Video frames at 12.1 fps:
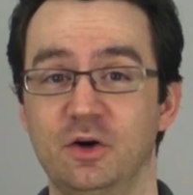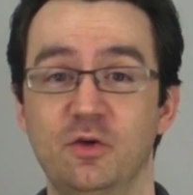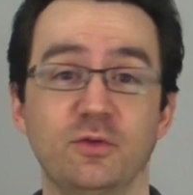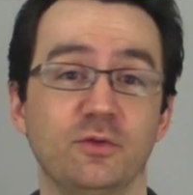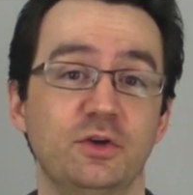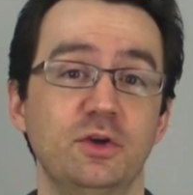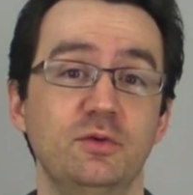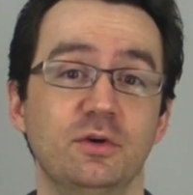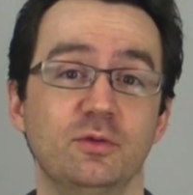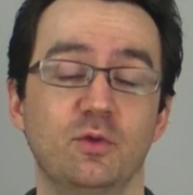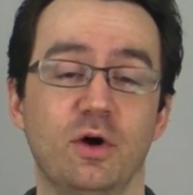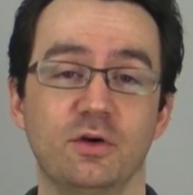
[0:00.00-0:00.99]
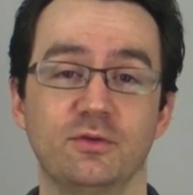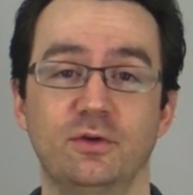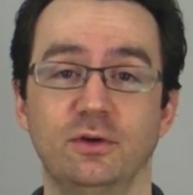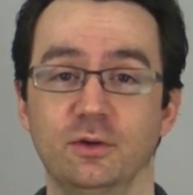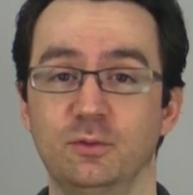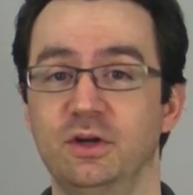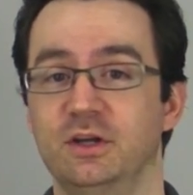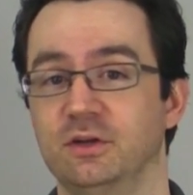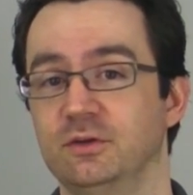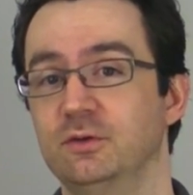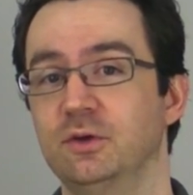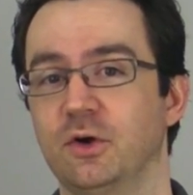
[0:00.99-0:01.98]
overview of Waterfall and what it
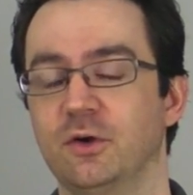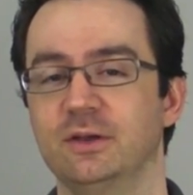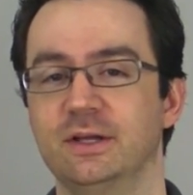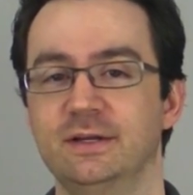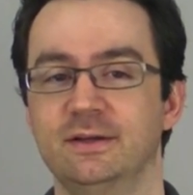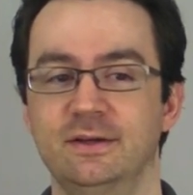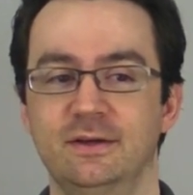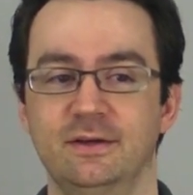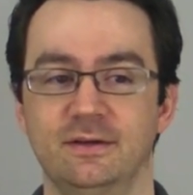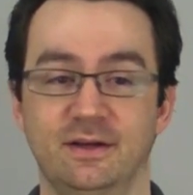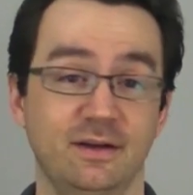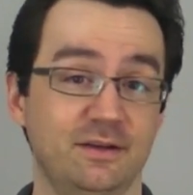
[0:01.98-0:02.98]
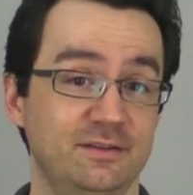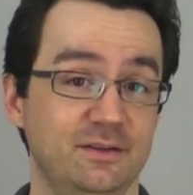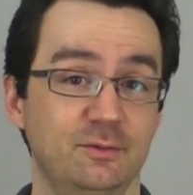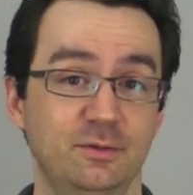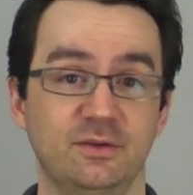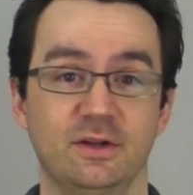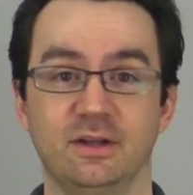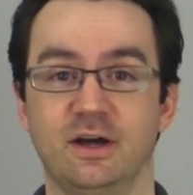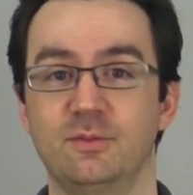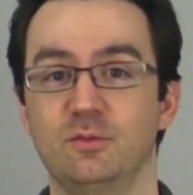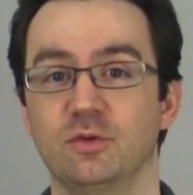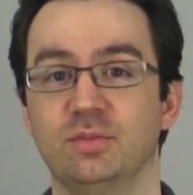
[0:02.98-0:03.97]
can do currently. Like I said, we've got a
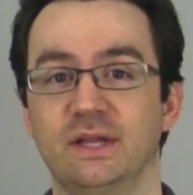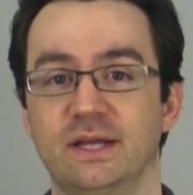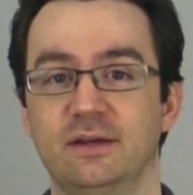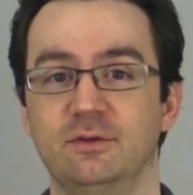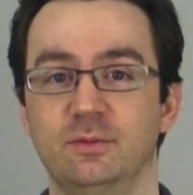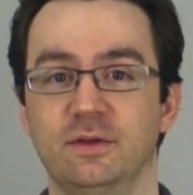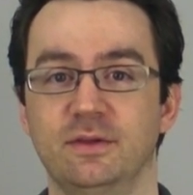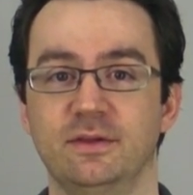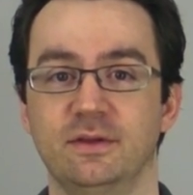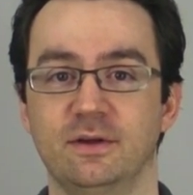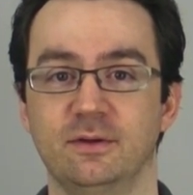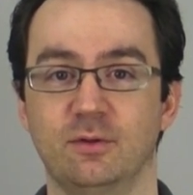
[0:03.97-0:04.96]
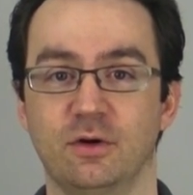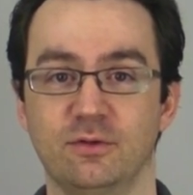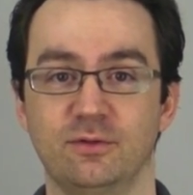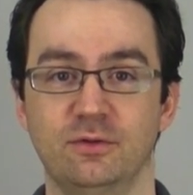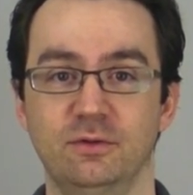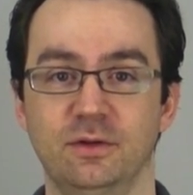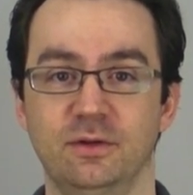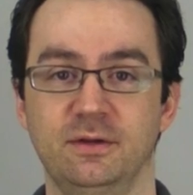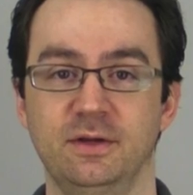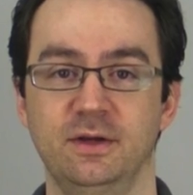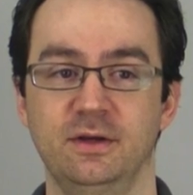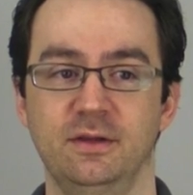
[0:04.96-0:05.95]
lot more planned with uh, Waterfall and
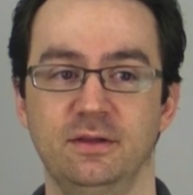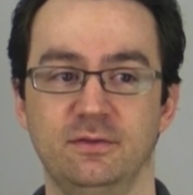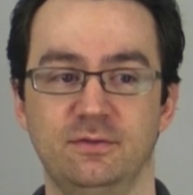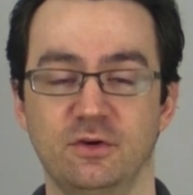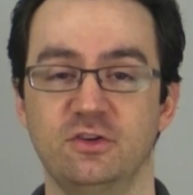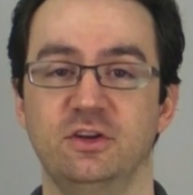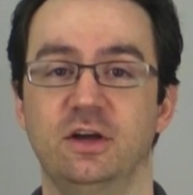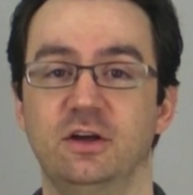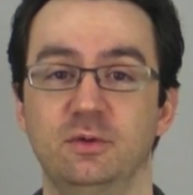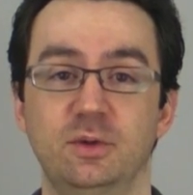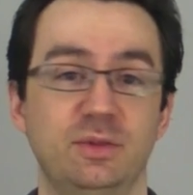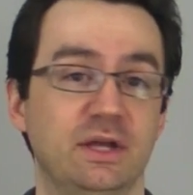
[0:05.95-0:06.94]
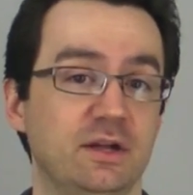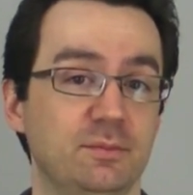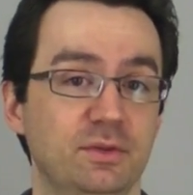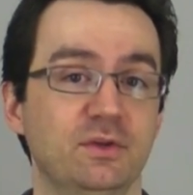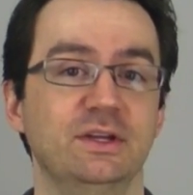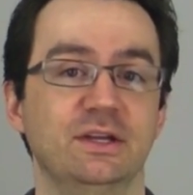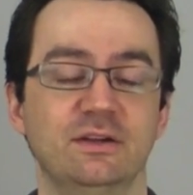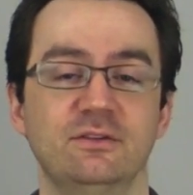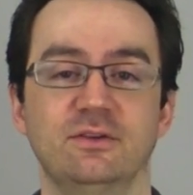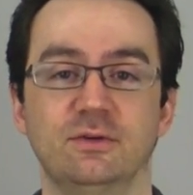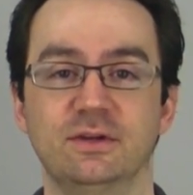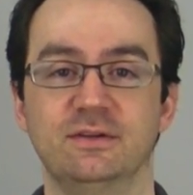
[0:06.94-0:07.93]
the functionality we plan on building
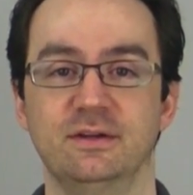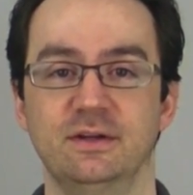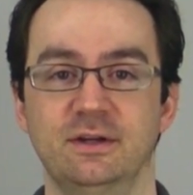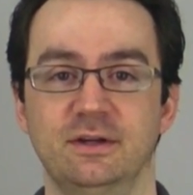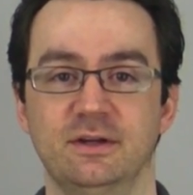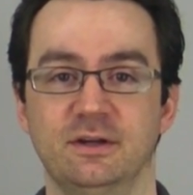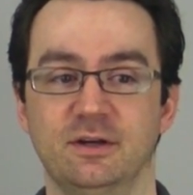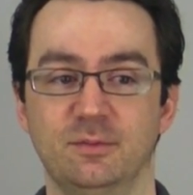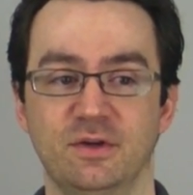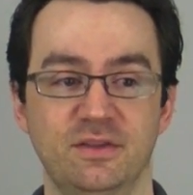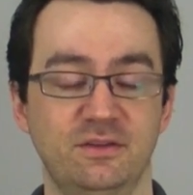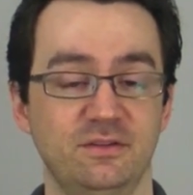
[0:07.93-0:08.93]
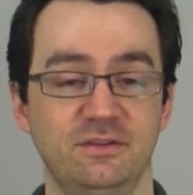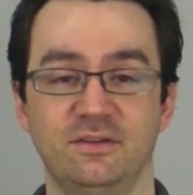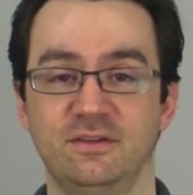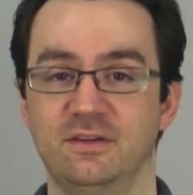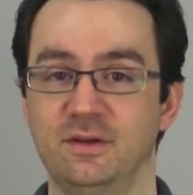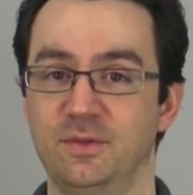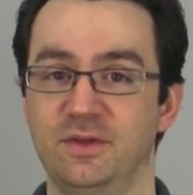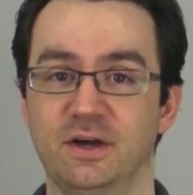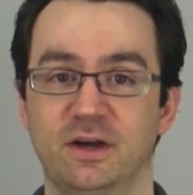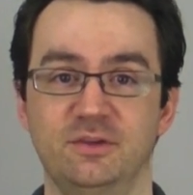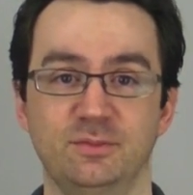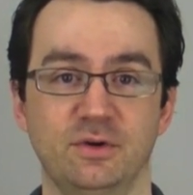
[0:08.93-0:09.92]
into it. Um, but this is just the tip of the
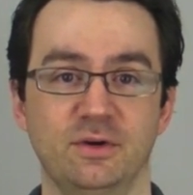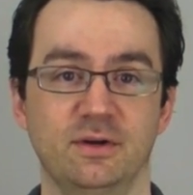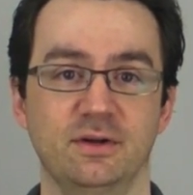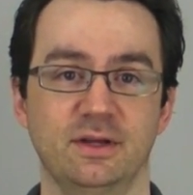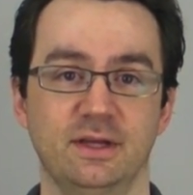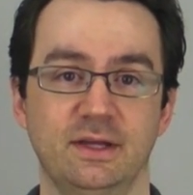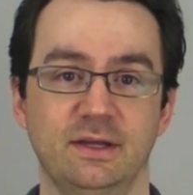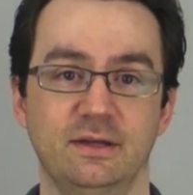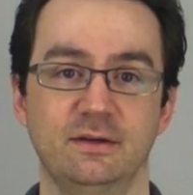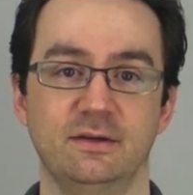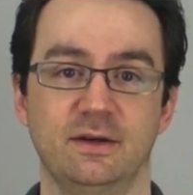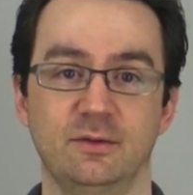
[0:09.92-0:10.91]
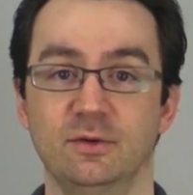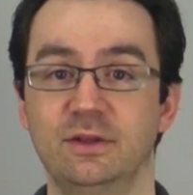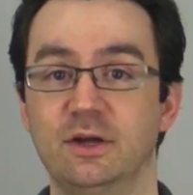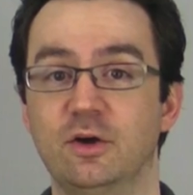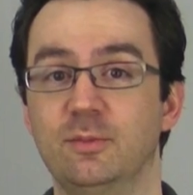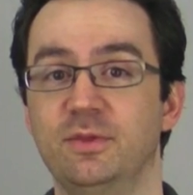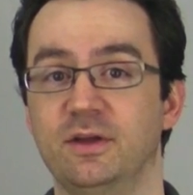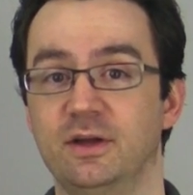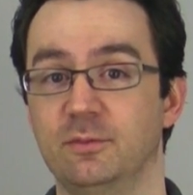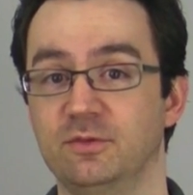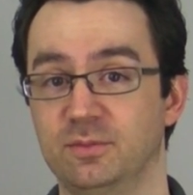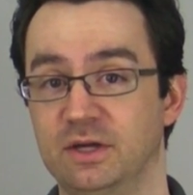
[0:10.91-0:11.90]
iceberg, and I really hope that it
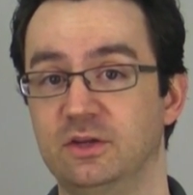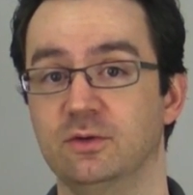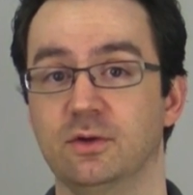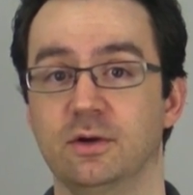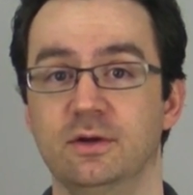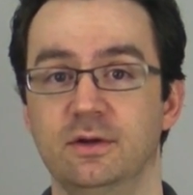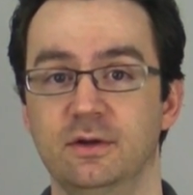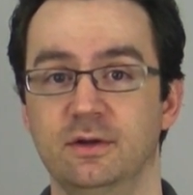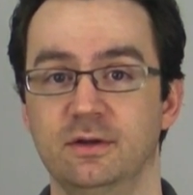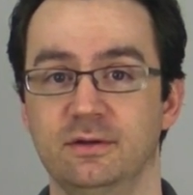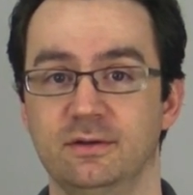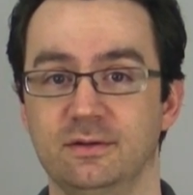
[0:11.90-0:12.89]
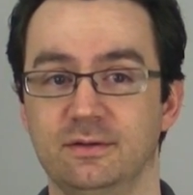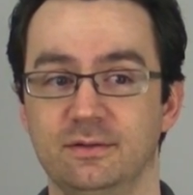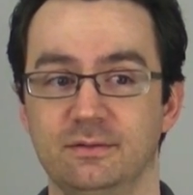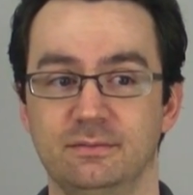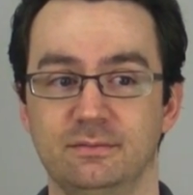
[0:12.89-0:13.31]
helps make your uh,